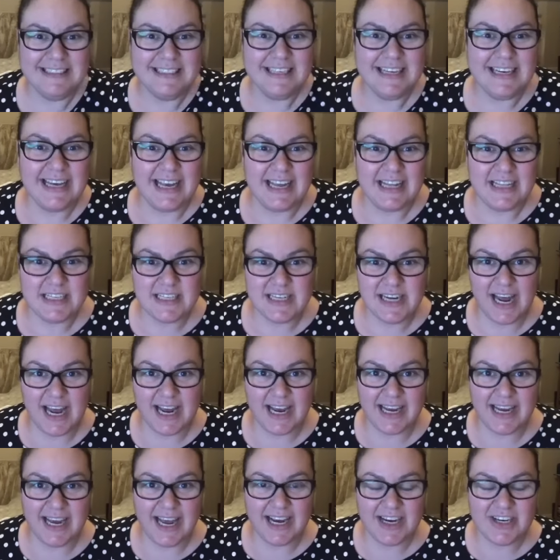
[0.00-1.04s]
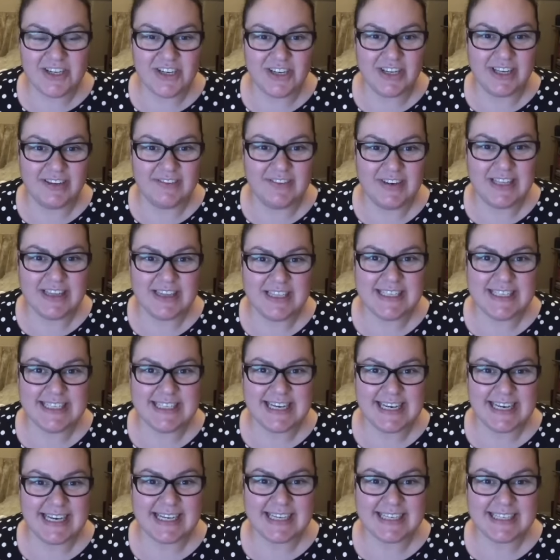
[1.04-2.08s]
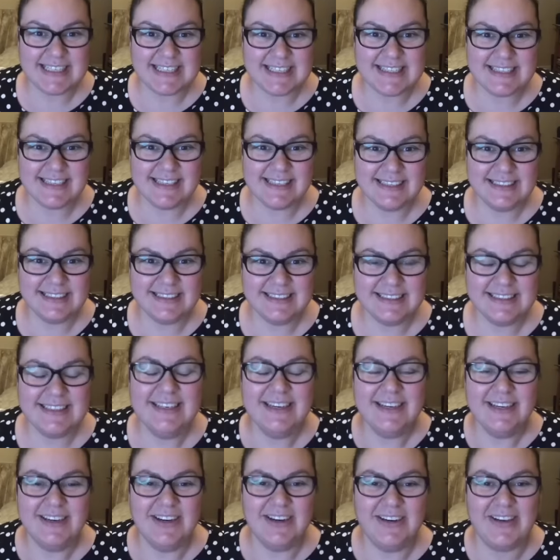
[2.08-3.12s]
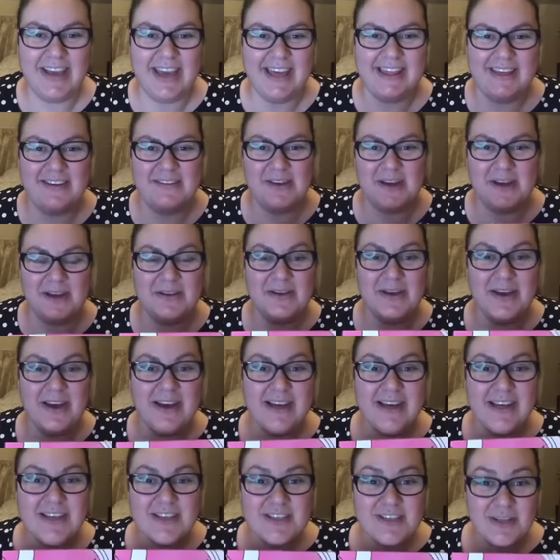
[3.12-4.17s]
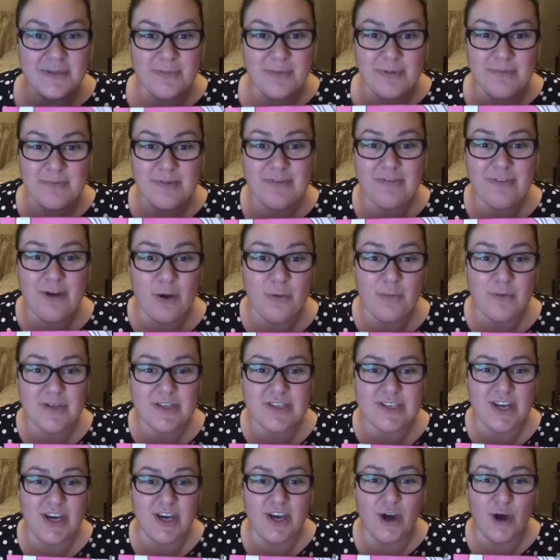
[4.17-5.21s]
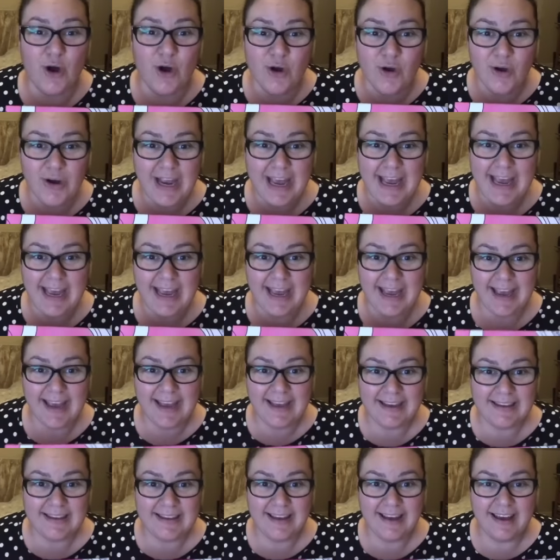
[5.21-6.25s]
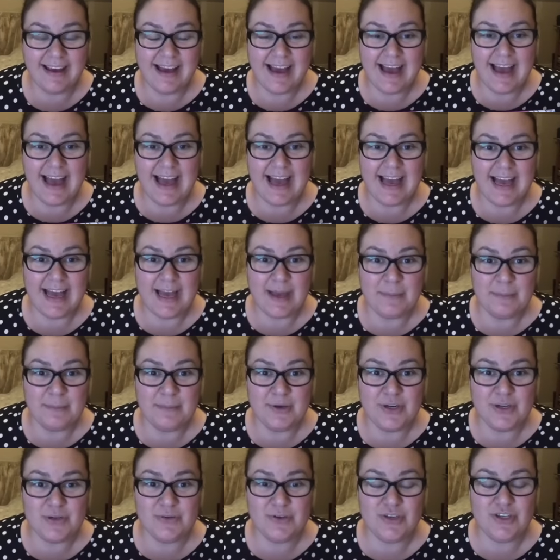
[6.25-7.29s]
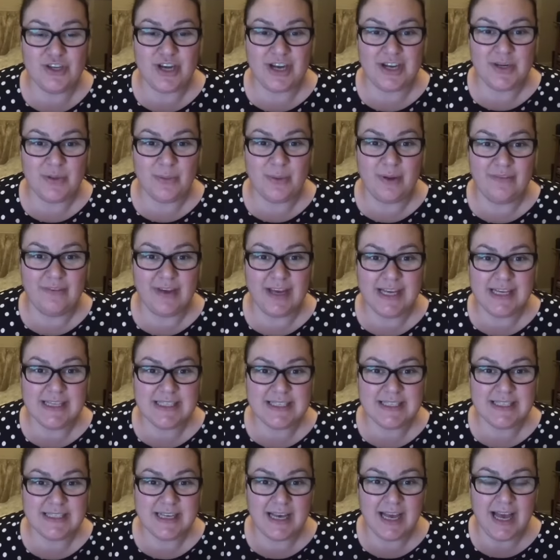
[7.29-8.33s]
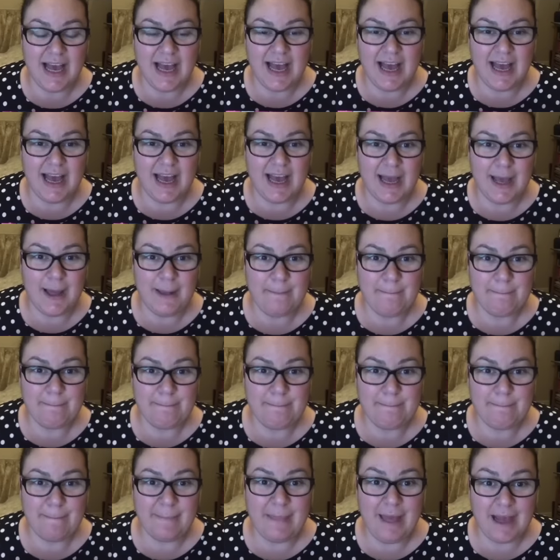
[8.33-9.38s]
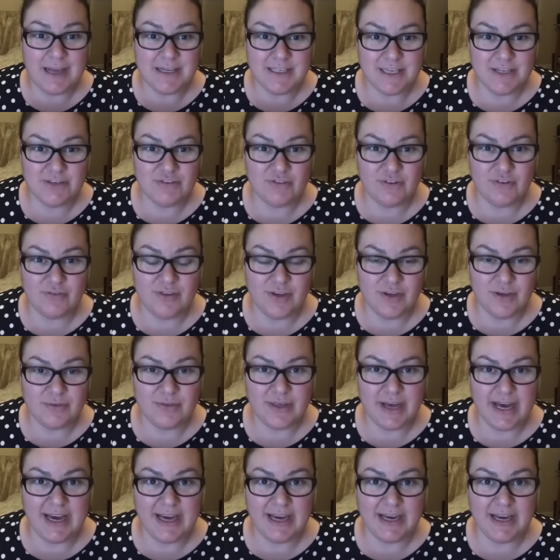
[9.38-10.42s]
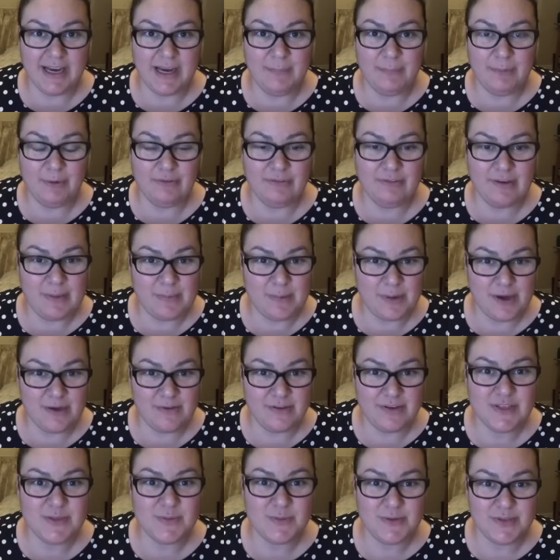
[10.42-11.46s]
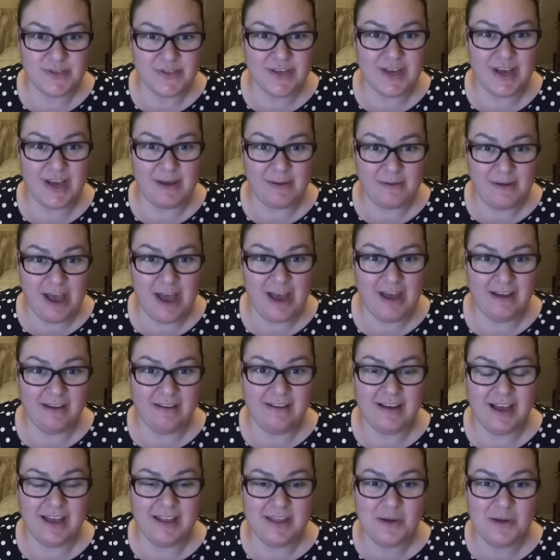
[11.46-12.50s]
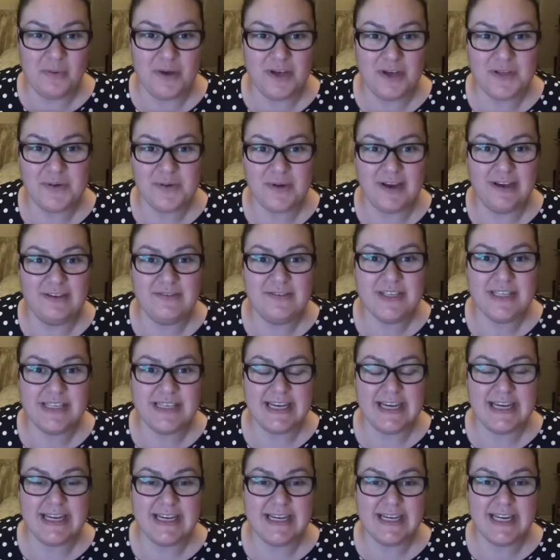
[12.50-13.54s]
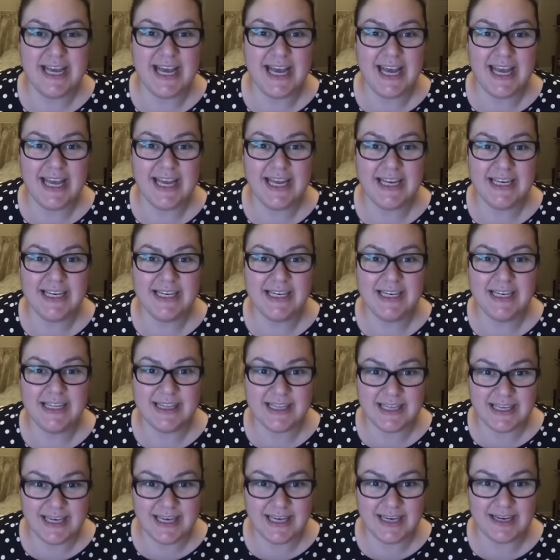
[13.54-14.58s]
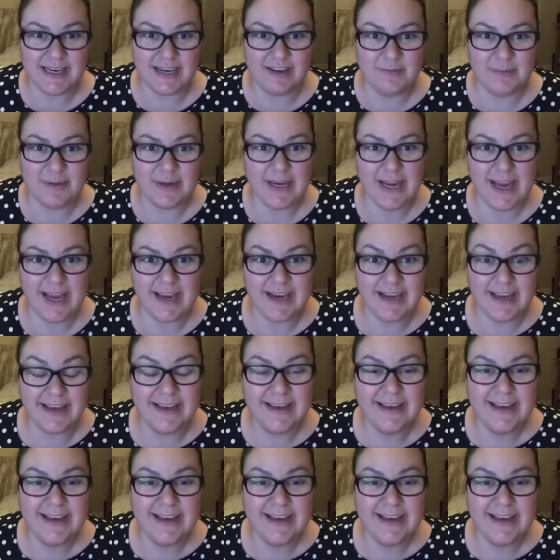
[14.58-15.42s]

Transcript: Internet connection, living in the sticks. Okay, there we go. So the month before was okay, which was January's. I did review that, but February's was the worst one I've seen in the year I've been getting it,